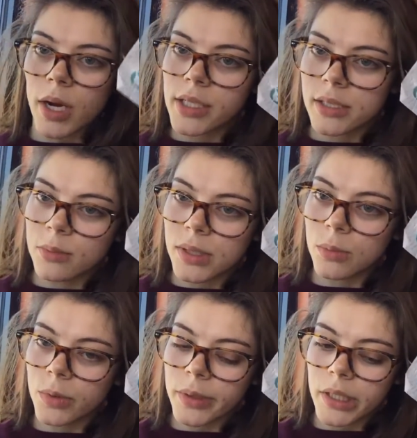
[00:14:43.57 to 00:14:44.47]
rice and
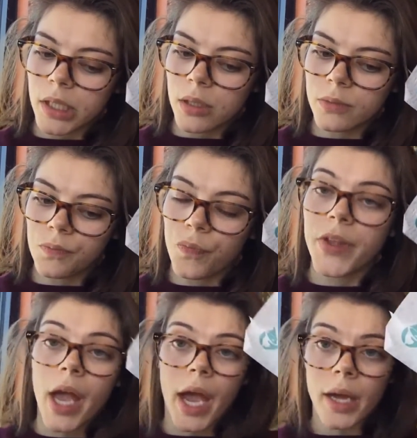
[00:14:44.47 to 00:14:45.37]
bean burrito,
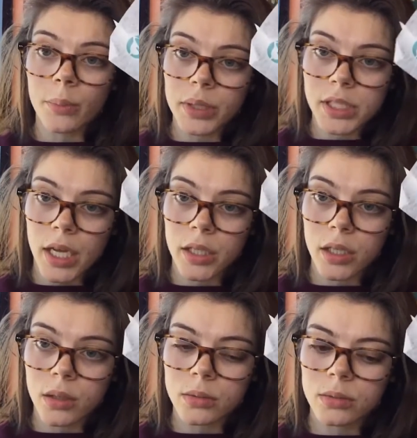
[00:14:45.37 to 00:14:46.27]
add
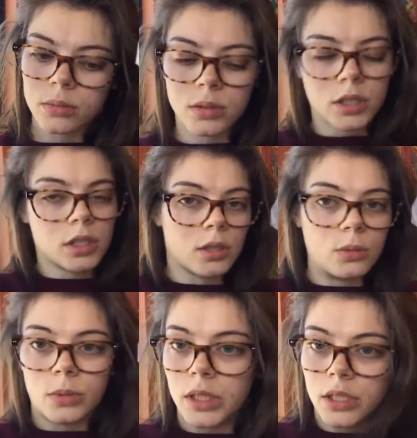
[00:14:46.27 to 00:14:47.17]
potato. You
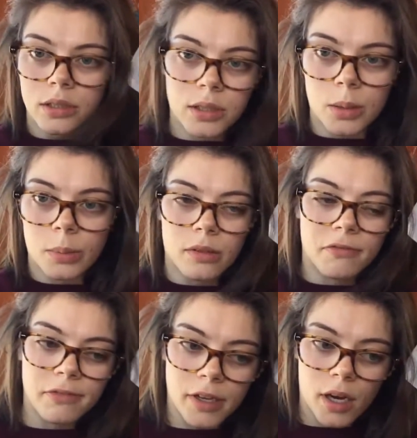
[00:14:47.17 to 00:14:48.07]
know, we need a little bit of
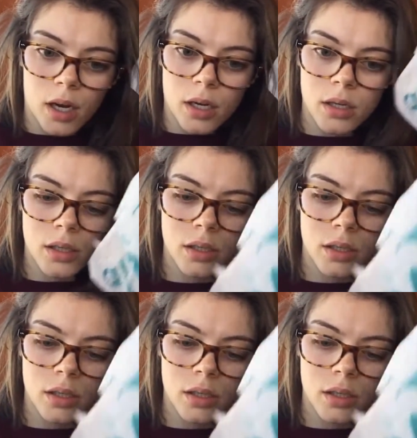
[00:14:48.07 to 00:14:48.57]
flair.